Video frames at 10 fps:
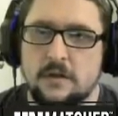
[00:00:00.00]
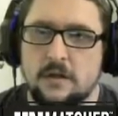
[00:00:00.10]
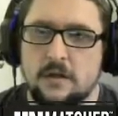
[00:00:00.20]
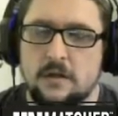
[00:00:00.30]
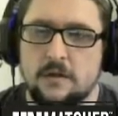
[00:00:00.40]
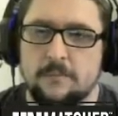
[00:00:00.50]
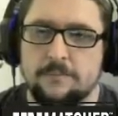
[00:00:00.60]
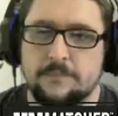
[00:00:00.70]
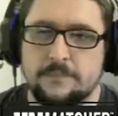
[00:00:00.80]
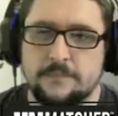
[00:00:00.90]

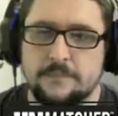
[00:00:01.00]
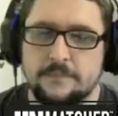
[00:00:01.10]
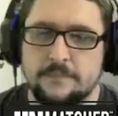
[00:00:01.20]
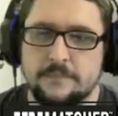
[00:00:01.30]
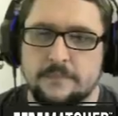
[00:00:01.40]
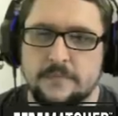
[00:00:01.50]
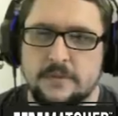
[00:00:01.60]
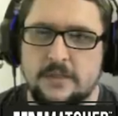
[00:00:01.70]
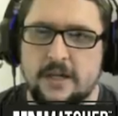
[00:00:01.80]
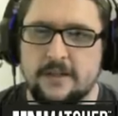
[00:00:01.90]
I'll
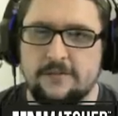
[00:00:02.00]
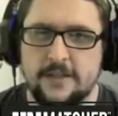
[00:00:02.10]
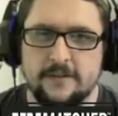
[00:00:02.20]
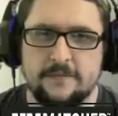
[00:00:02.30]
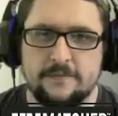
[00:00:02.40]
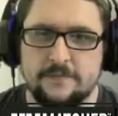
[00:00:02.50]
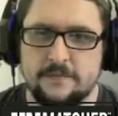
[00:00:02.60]
leave you there.